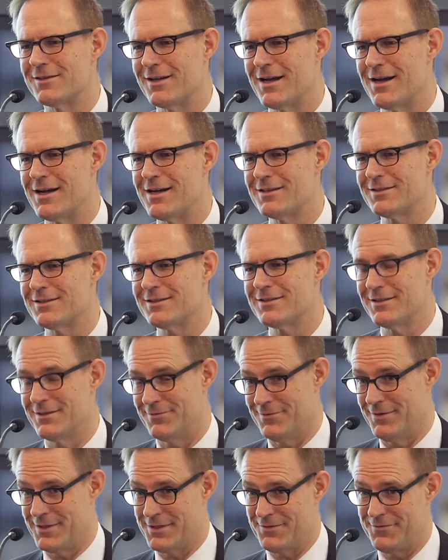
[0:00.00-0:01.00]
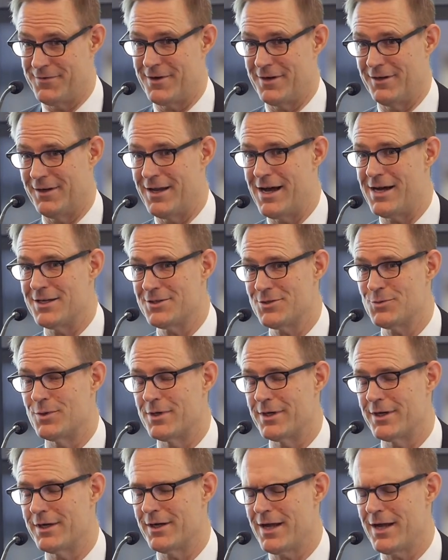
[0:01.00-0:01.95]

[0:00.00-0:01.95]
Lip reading: this very last one,